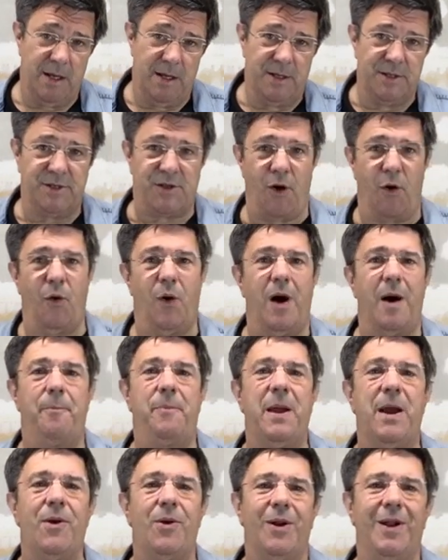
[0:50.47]
So
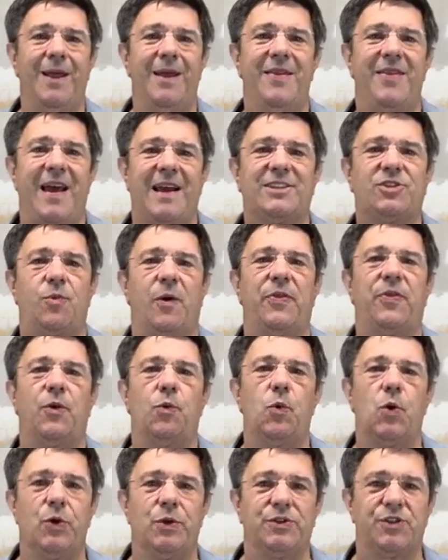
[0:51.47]
apparently that's what the
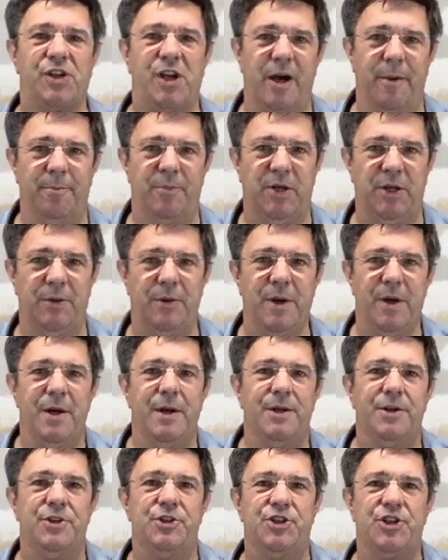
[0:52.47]
world's come to.
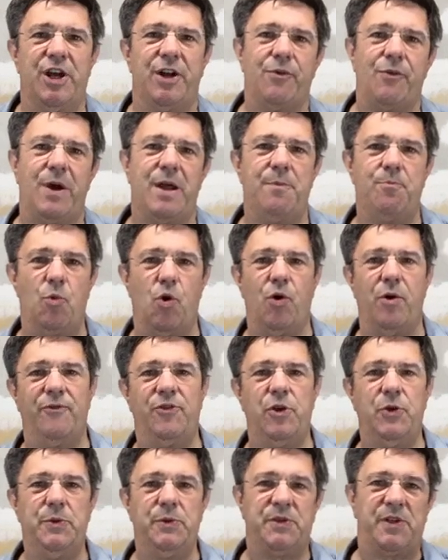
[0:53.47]
To generate more
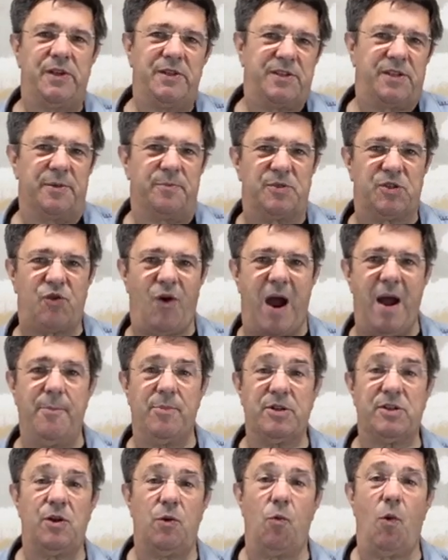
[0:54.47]
views,
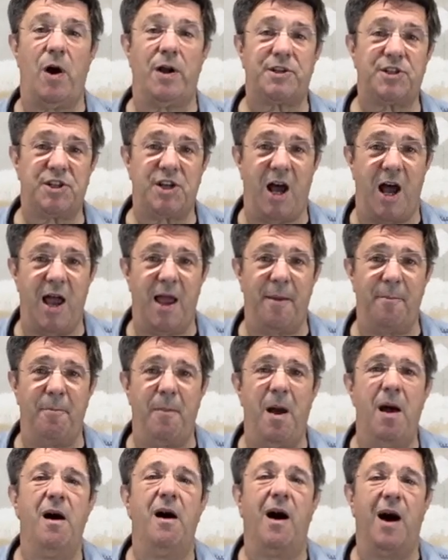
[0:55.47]
subscribers, and watch time,
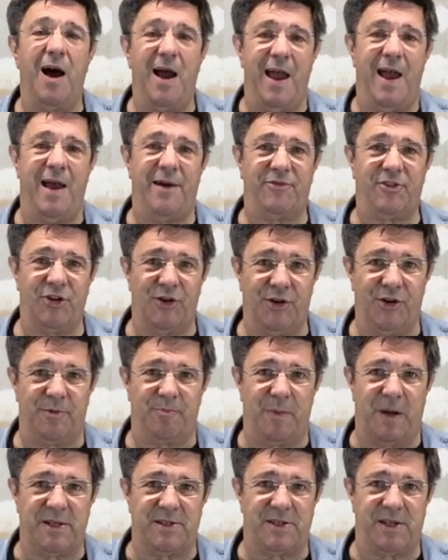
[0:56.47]
I have to hurt
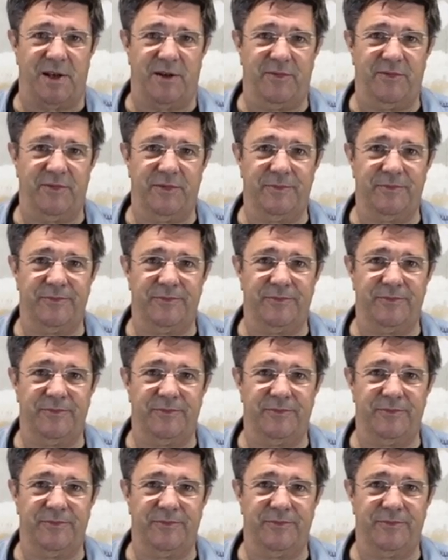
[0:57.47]
myself.